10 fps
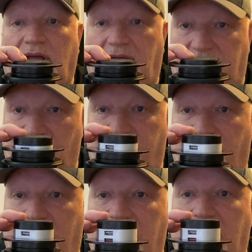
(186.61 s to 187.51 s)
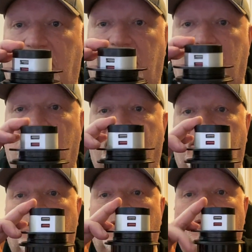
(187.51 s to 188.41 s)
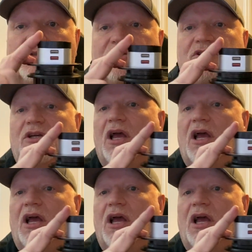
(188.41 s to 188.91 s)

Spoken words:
it reveals